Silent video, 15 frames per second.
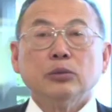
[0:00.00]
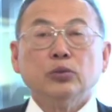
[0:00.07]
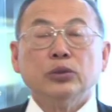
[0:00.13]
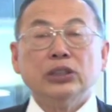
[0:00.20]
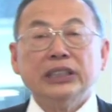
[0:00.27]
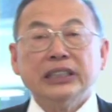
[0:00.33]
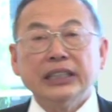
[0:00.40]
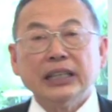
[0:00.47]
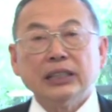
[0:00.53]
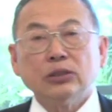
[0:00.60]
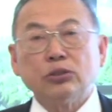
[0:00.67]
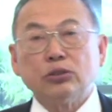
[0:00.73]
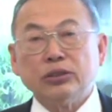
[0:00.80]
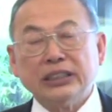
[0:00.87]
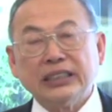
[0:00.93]
we did
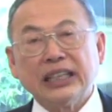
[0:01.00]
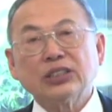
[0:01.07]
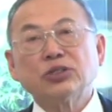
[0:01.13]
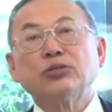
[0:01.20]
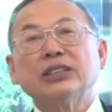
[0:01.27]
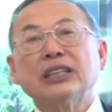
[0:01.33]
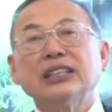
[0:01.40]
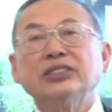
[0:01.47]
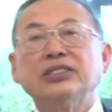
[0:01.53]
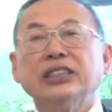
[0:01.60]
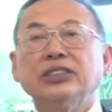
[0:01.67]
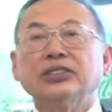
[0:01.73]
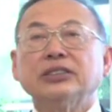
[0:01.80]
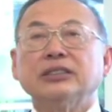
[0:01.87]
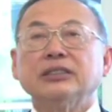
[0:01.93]
that through
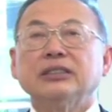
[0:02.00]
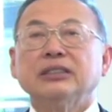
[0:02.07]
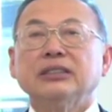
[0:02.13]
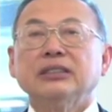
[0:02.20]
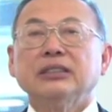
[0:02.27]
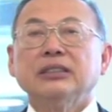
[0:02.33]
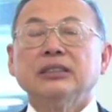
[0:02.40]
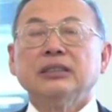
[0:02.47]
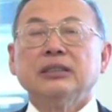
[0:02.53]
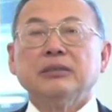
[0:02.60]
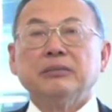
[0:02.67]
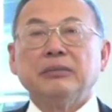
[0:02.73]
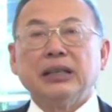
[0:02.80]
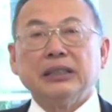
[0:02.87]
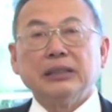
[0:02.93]
industrialization
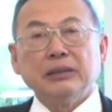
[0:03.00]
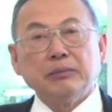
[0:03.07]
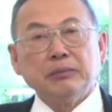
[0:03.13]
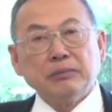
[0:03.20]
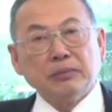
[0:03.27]
by